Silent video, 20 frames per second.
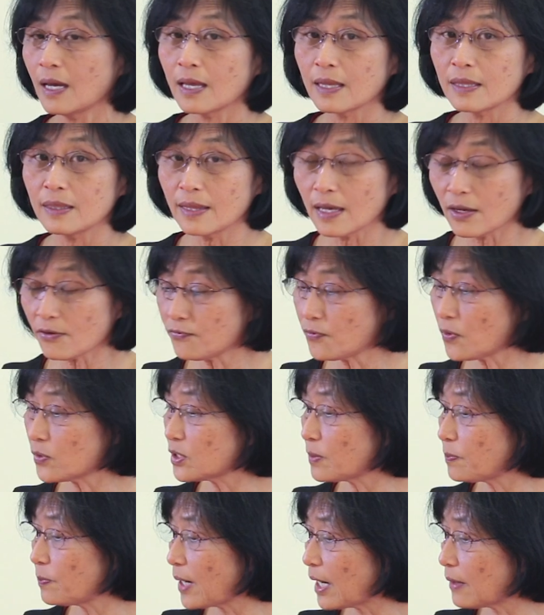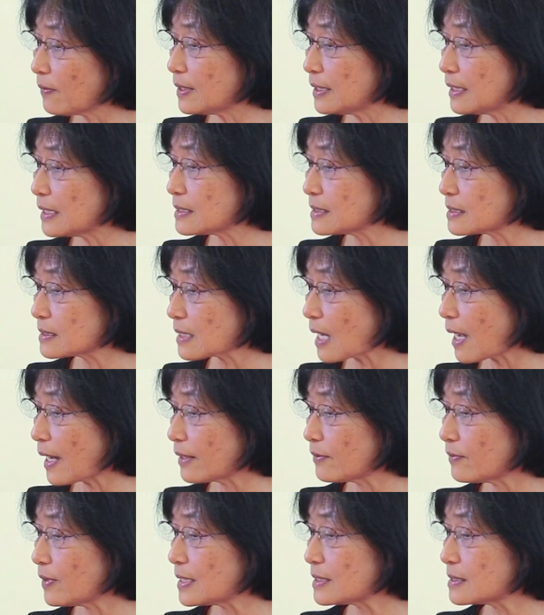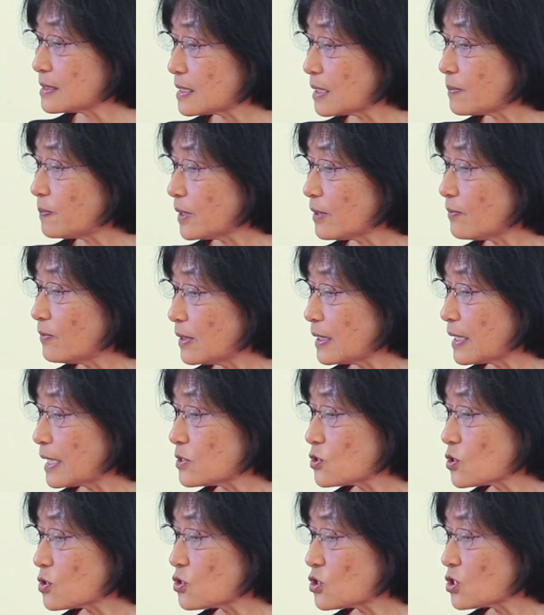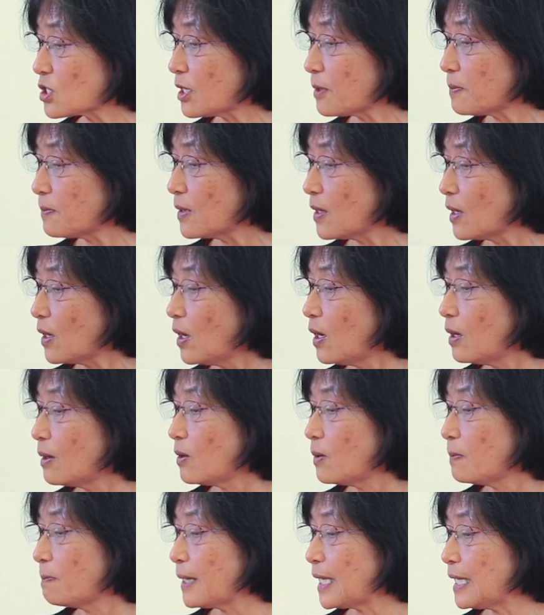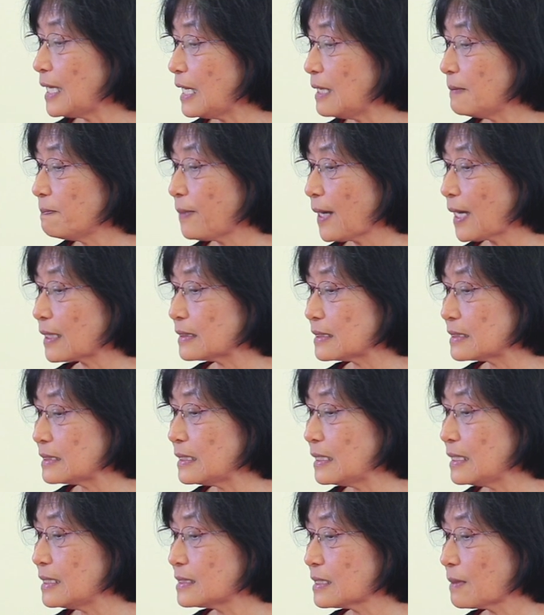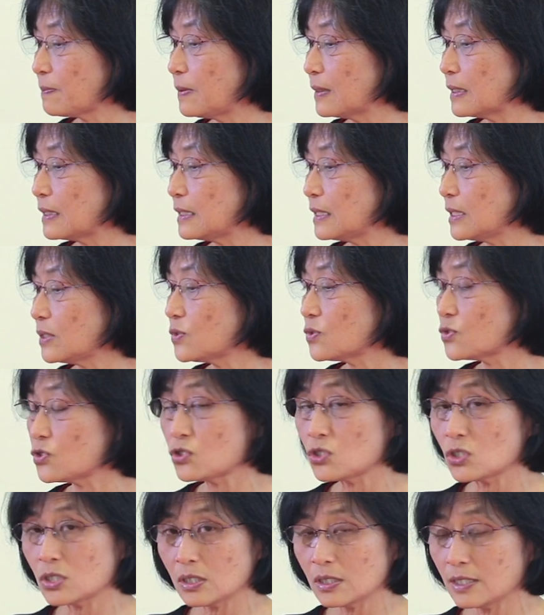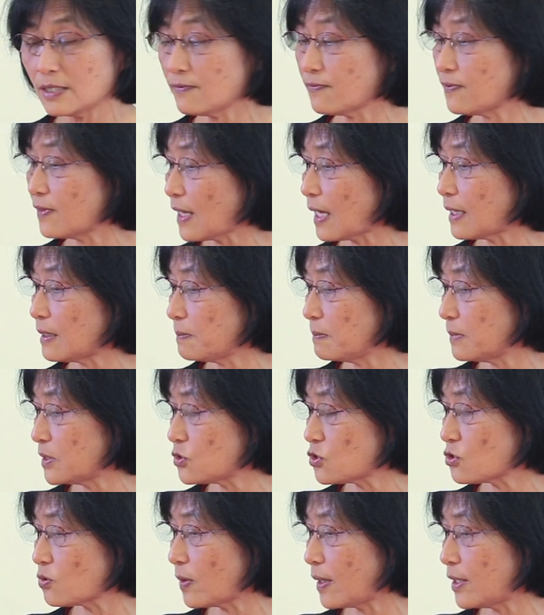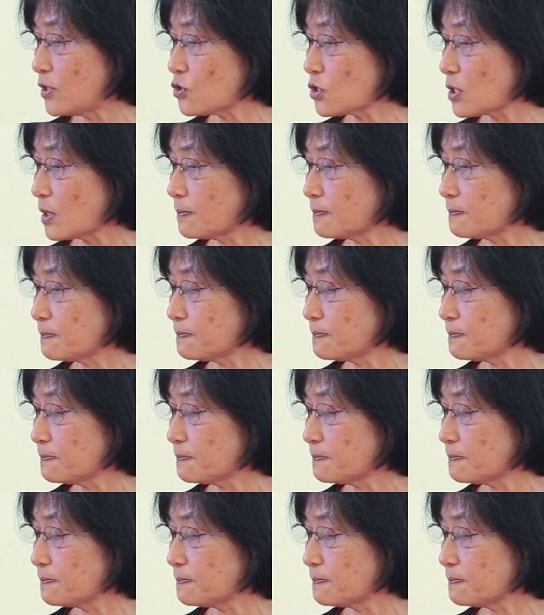Therefore, the parenting style and sibling relationship may impact the teen's ability to achieve that maturation.